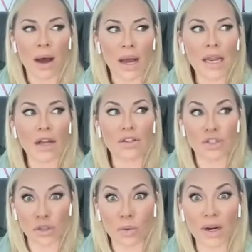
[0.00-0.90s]
Honey,
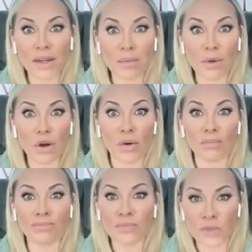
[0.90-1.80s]
do you want to come
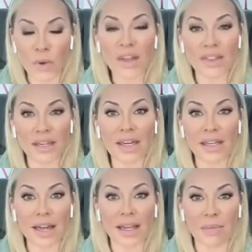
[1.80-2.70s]
home? No, I think I
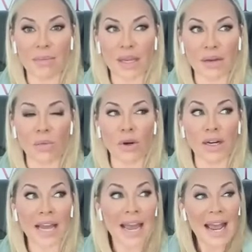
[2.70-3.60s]
can make it
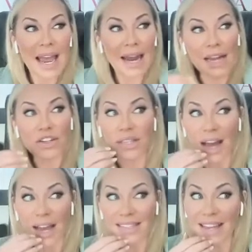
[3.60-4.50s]
work. And I
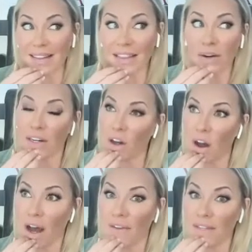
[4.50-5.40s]
sat there in
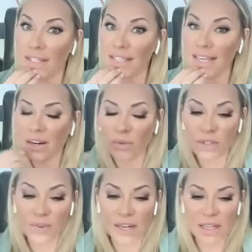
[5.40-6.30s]
awe of this kid. And it
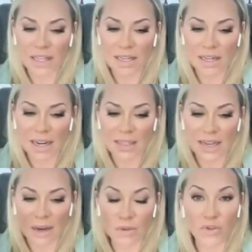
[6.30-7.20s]
was funny, the next
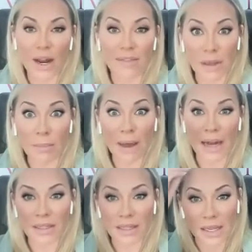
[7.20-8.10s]
day I was driving him
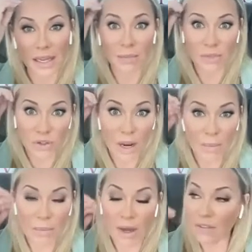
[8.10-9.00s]
back to the camp to
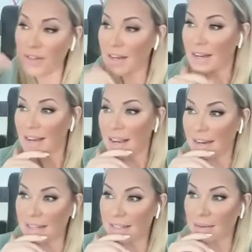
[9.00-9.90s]
drop him off.
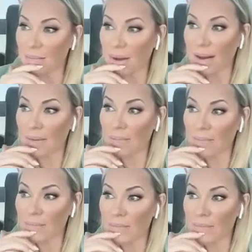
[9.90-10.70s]
And he said, Mom,